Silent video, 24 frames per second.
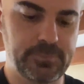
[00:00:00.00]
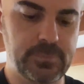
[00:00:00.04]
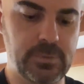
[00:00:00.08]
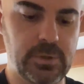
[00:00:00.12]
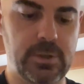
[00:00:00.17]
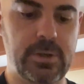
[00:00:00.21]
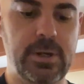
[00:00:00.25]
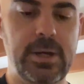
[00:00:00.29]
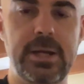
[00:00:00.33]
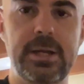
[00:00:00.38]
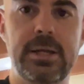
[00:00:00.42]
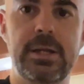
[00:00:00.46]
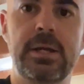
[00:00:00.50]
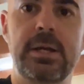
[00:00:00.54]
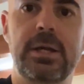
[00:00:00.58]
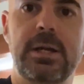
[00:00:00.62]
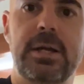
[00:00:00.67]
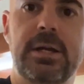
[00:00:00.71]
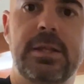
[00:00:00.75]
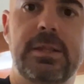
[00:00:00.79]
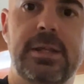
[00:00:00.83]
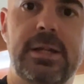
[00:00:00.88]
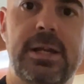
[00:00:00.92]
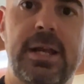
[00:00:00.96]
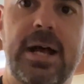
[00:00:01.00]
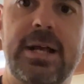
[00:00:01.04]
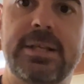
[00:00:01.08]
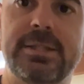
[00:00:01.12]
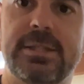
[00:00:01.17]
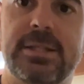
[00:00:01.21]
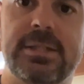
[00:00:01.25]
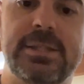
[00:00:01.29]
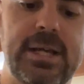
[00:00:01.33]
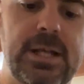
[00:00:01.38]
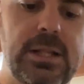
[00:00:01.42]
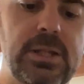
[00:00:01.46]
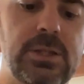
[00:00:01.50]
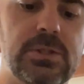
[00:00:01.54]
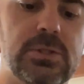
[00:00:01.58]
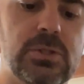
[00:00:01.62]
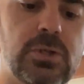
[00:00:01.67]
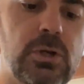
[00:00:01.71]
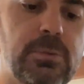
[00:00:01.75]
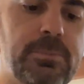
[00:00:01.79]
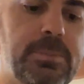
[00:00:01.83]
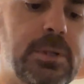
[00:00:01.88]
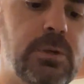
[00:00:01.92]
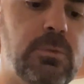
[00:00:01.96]
All right. Then it has the
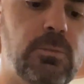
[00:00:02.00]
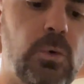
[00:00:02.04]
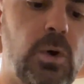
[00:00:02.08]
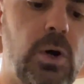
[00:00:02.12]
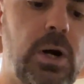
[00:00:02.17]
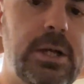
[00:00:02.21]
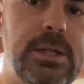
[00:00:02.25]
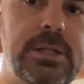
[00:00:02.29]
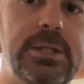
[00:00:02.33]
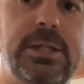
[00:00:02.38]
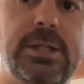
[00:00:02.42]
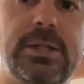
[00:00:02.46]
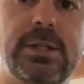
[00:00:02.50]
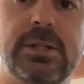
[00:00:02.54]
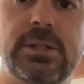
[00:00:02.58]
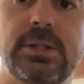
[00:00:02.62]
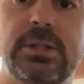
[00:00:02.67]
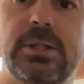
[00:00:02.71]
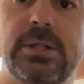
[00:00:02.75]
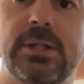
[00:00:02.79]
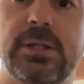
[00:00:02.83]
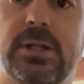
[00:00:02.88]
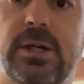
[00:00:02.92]
telescoping wand here. You can